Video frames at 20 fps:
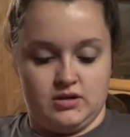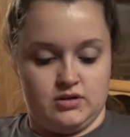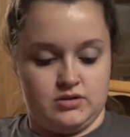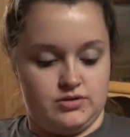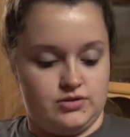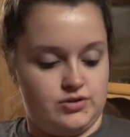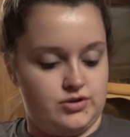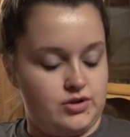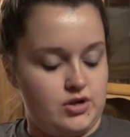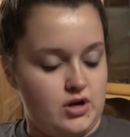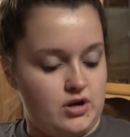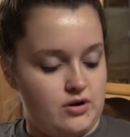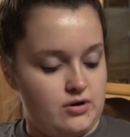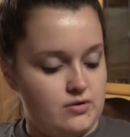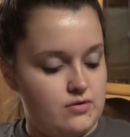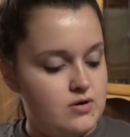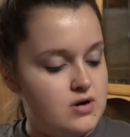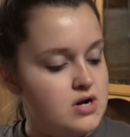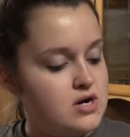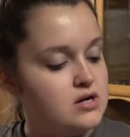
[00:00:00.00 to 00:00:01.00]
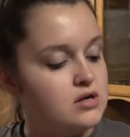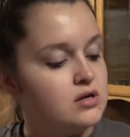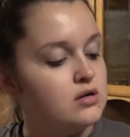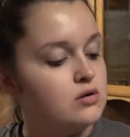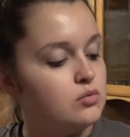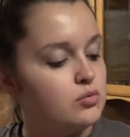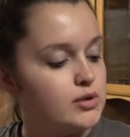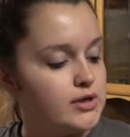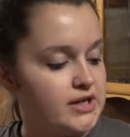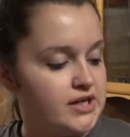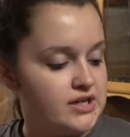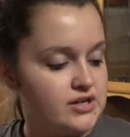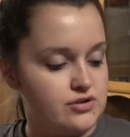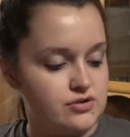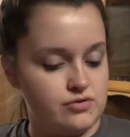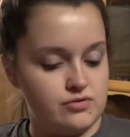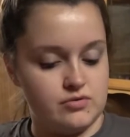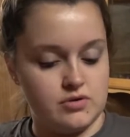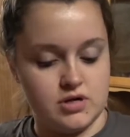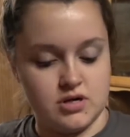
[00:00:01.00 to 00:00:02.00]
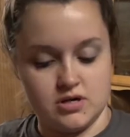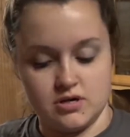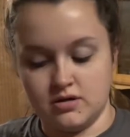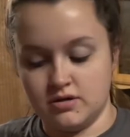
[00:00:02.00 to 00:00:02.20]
So, we're going to